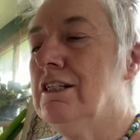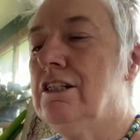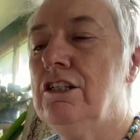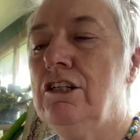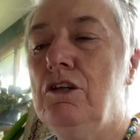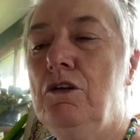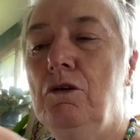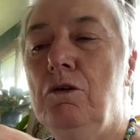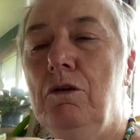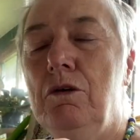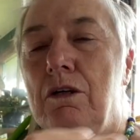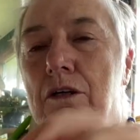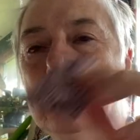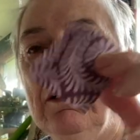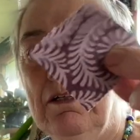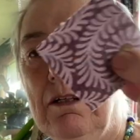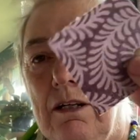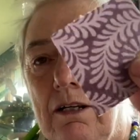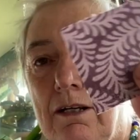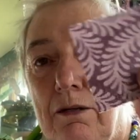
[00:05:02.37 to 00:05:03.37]
two
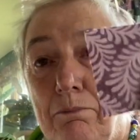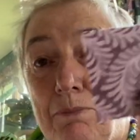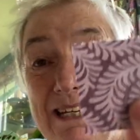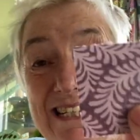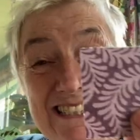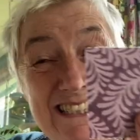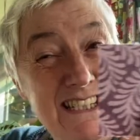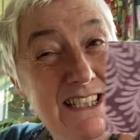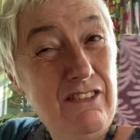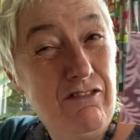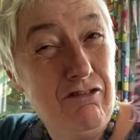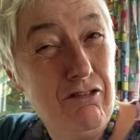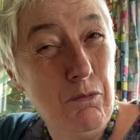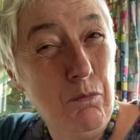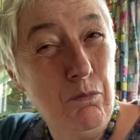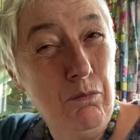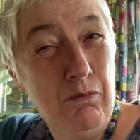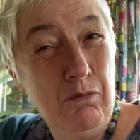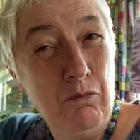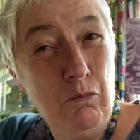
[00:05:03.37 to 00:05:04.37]
pieces
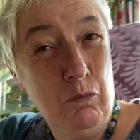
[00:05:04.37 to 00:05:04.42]
from